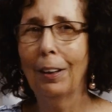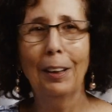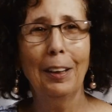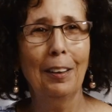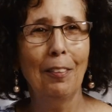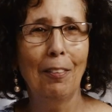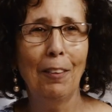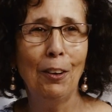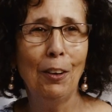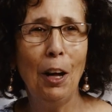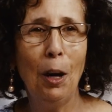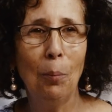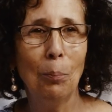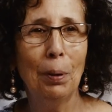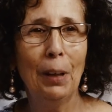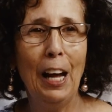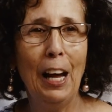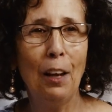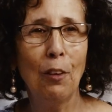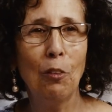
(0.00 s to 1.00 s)
they're not
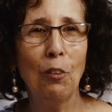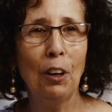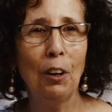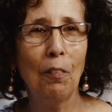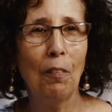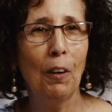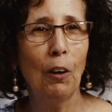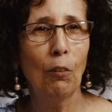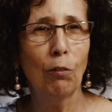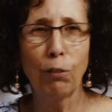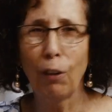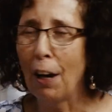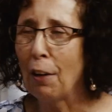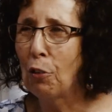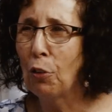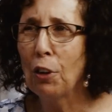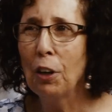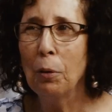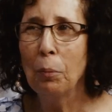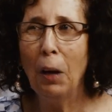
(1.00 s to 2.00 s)
plastic, they're
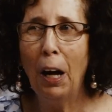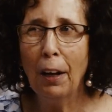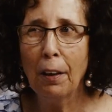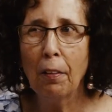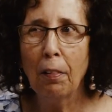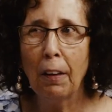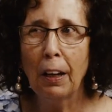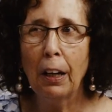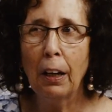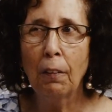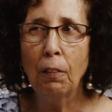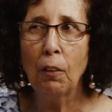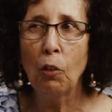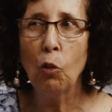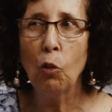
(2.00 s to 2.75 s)
resin, I think, at this